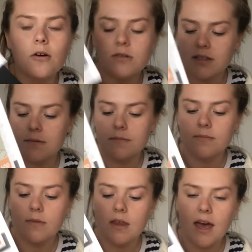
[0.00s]
got
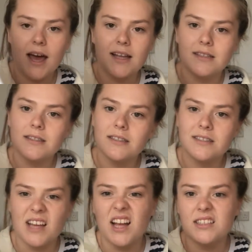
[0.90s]
some hand
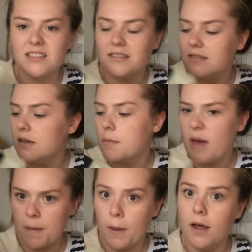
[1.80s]
sand
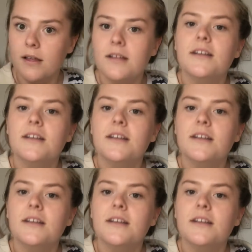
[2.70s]
paper,